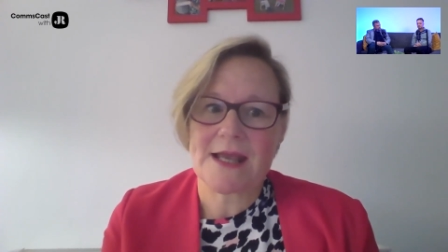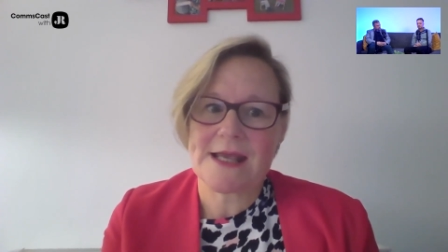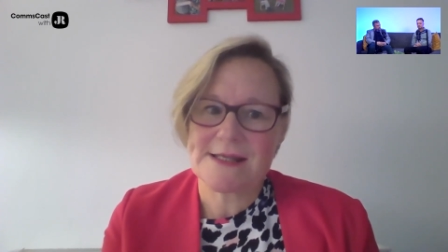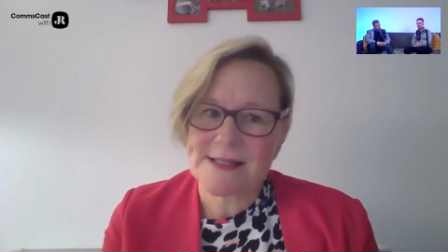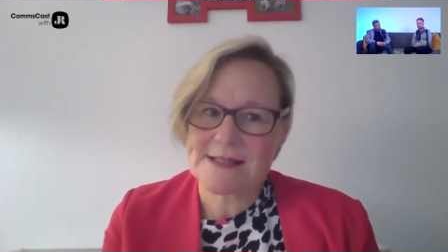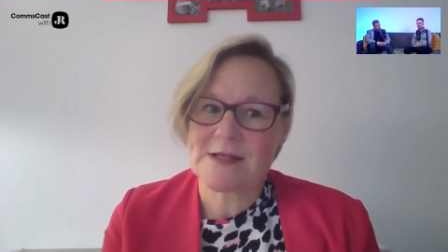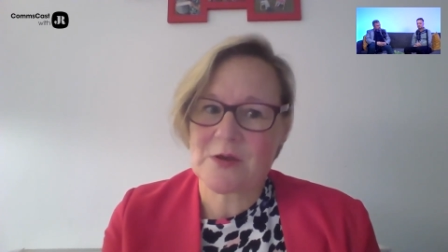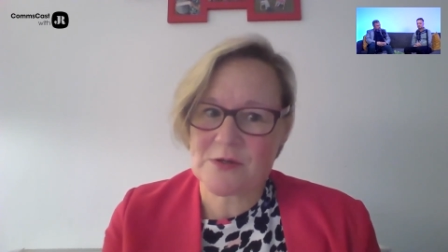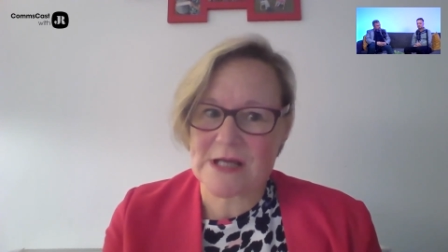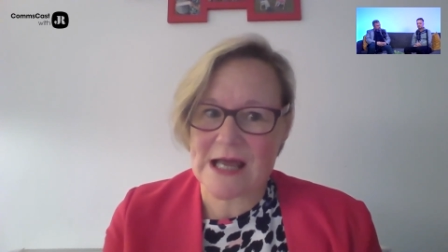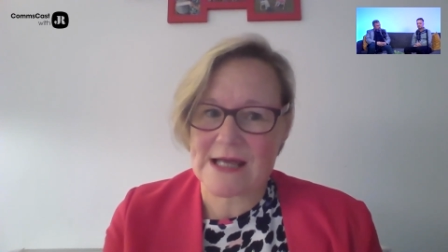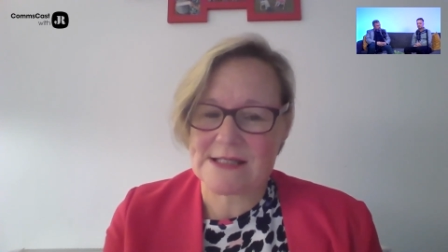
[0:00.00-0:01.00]
Is this a good
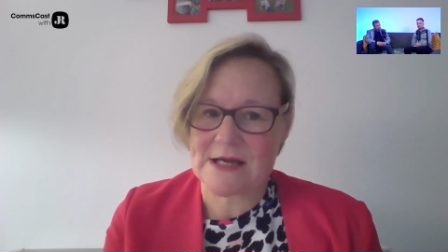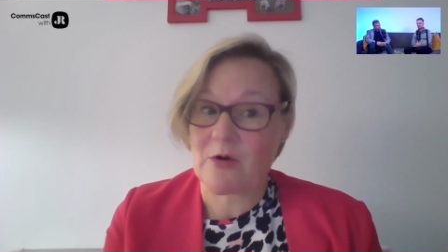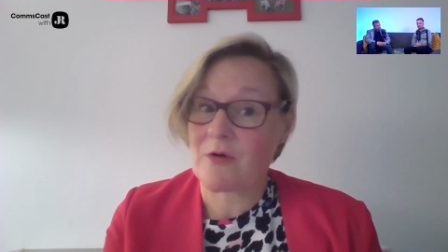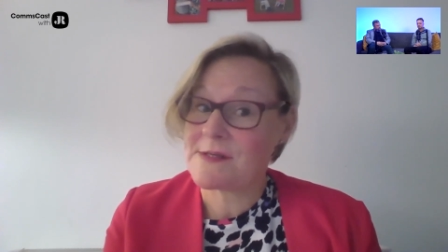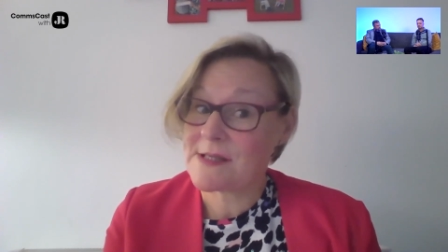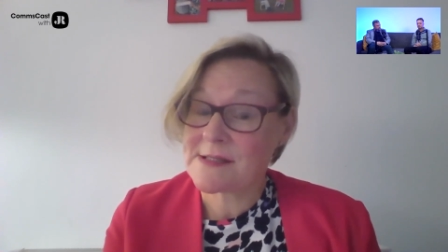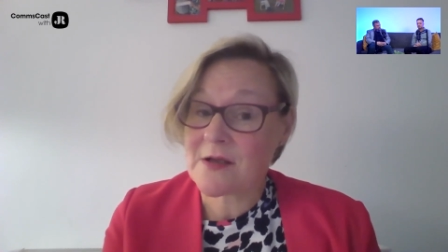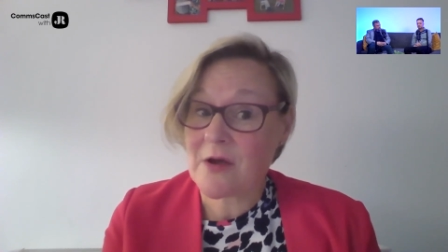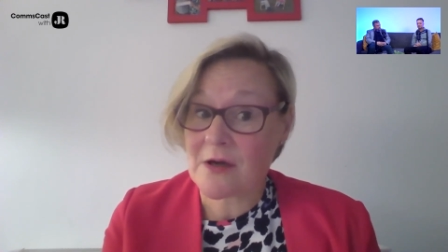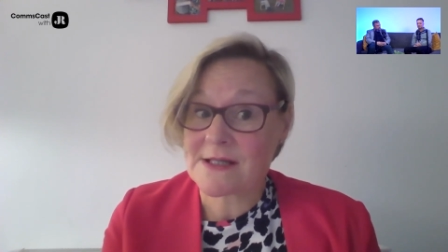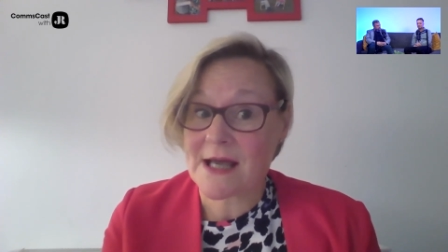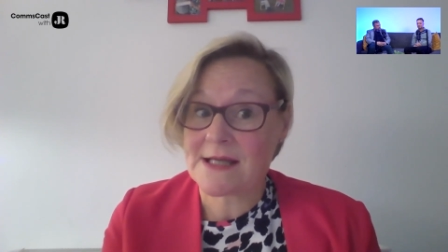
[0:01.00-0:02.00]
idea, or is this a
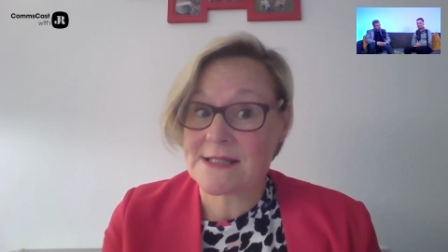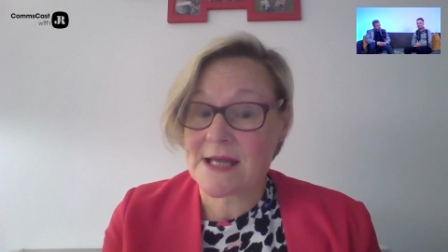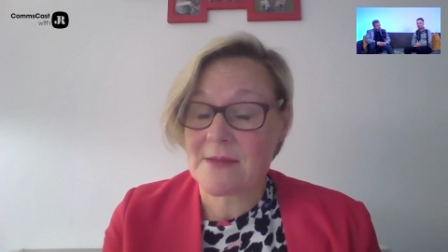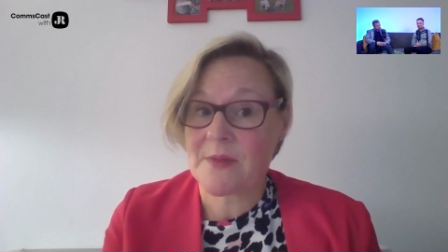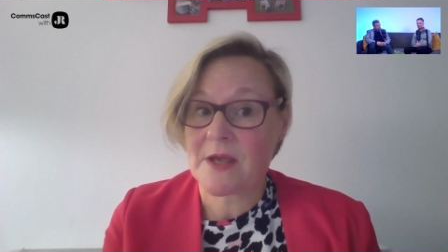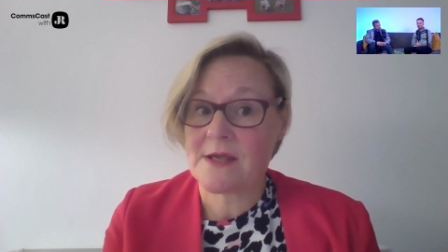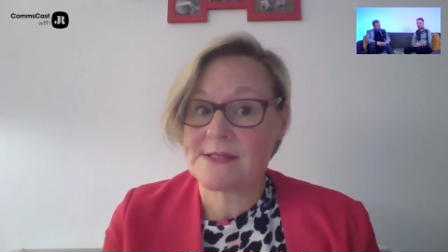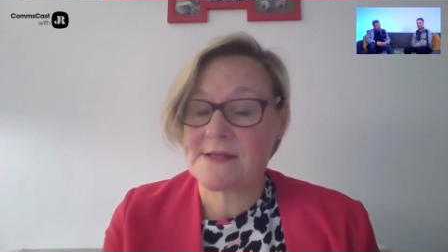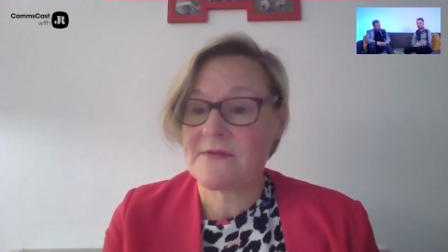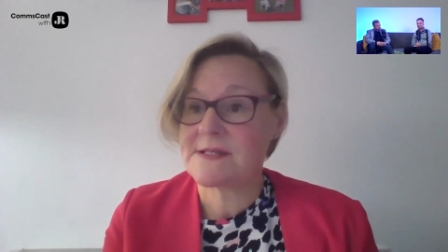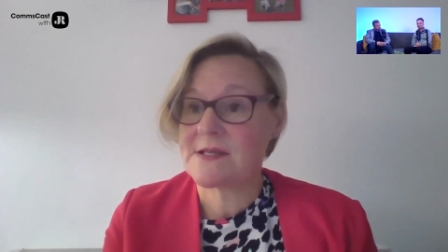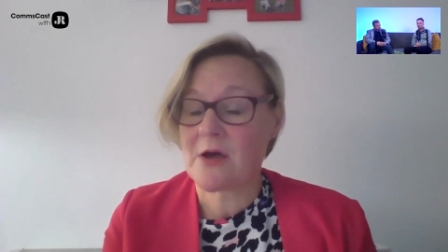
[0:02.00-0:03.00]
God idea? Because if
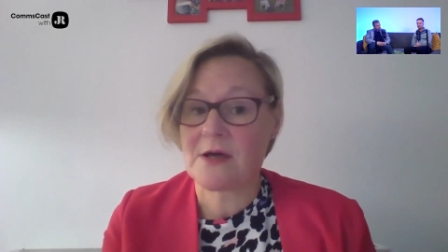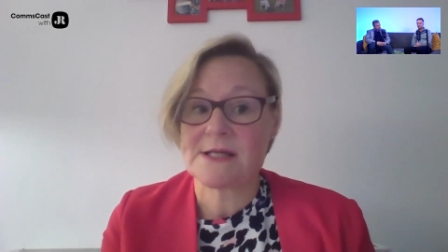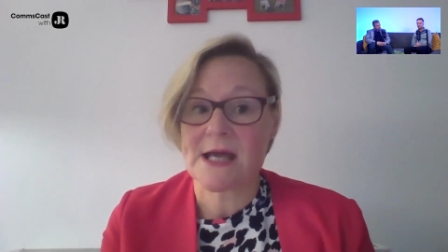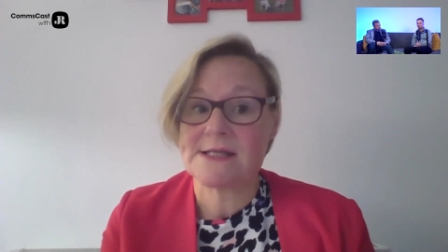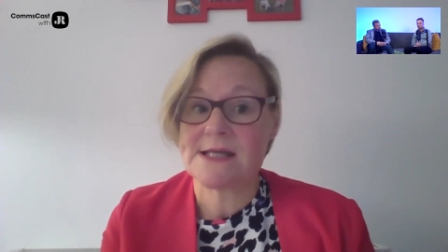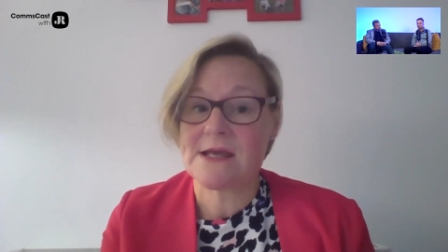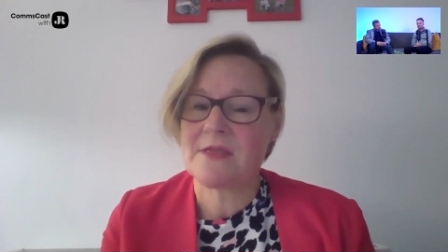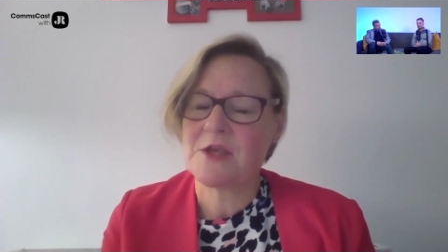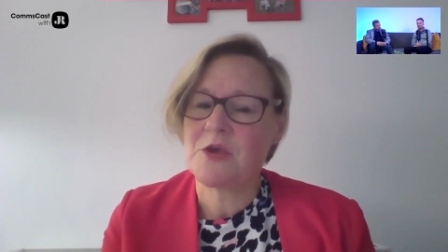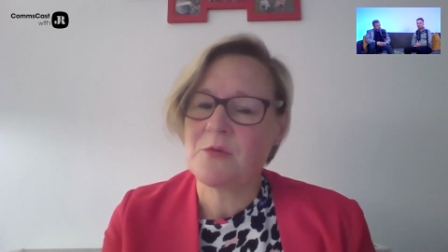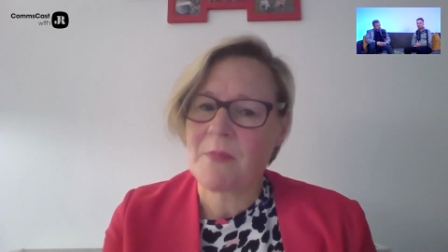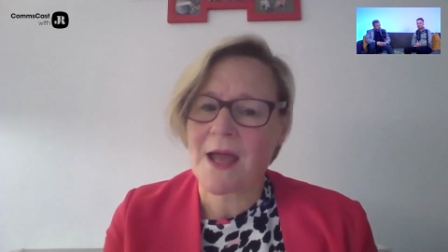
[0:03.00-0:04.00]
it's a God idea, then
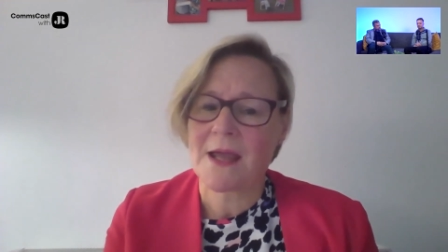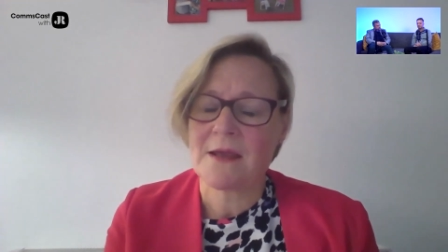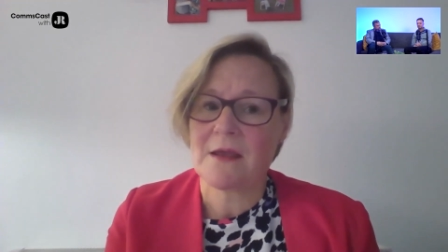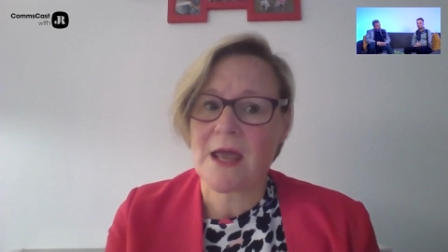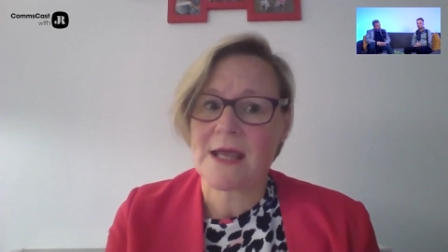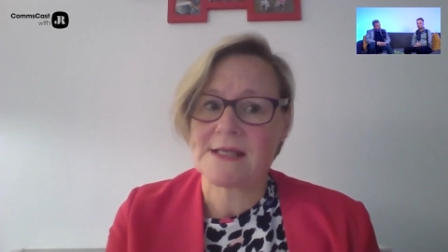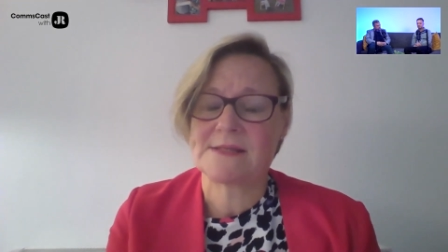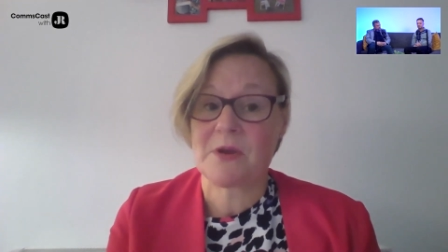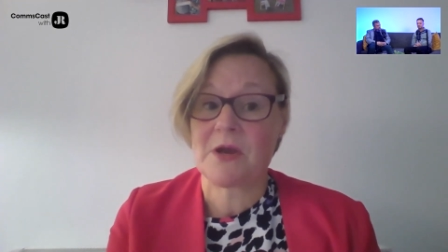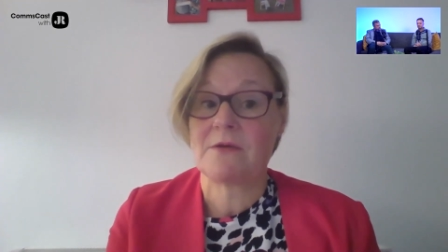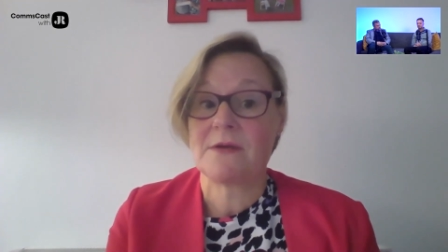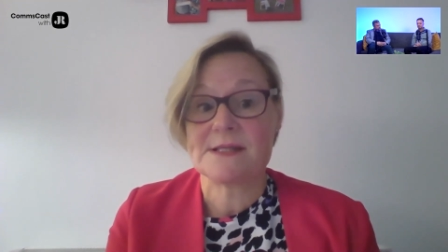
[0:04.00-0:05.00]
you might
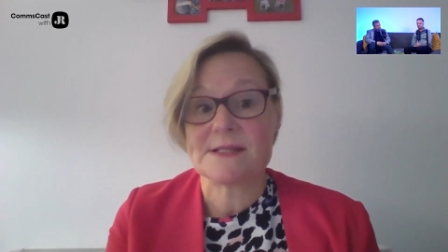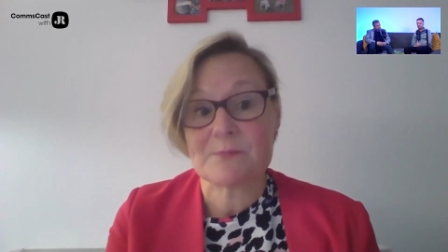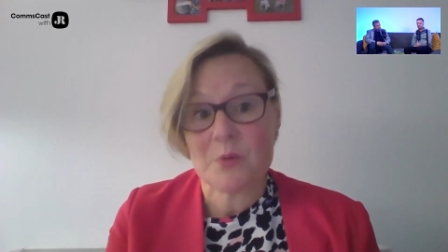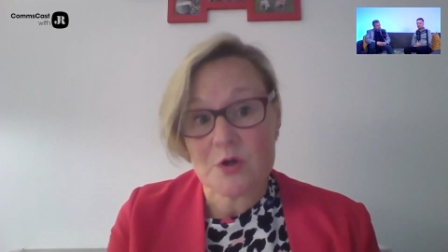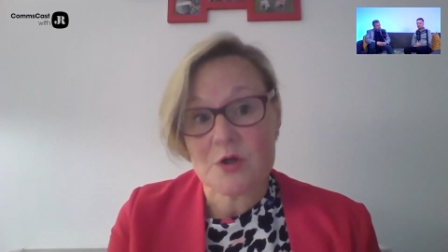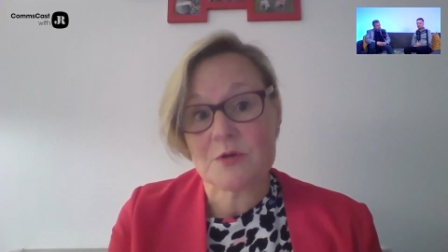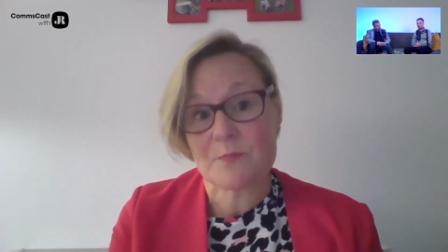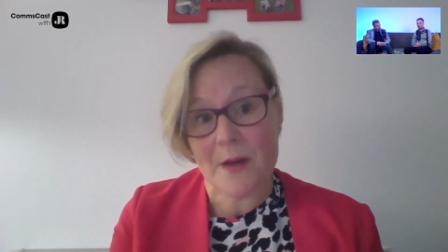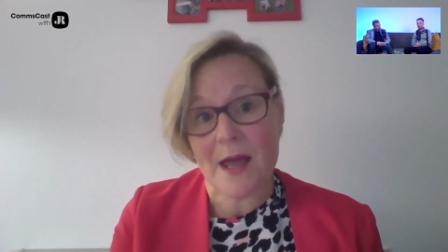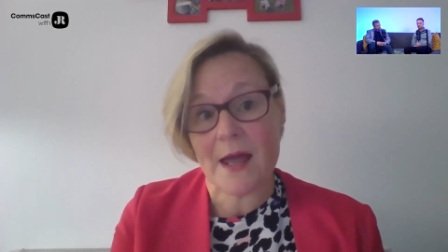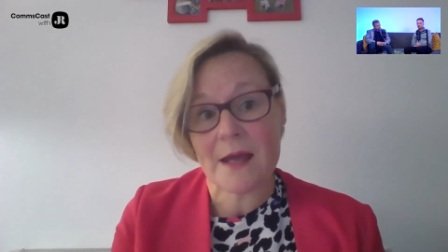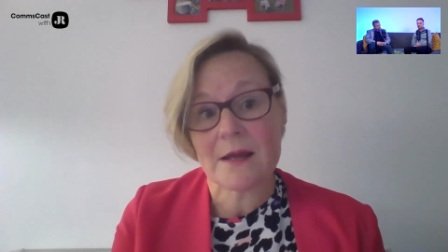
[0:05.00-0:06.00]
experience
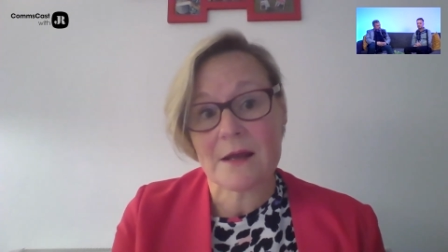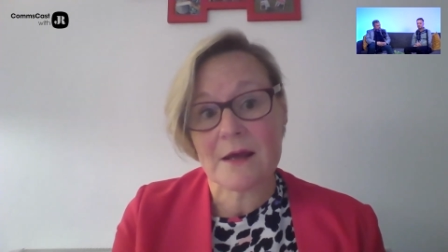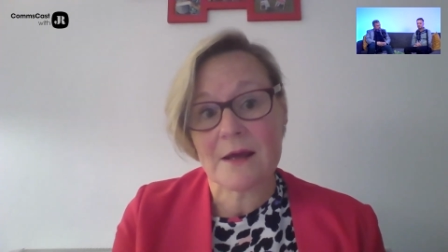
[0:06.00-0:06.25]
pushback,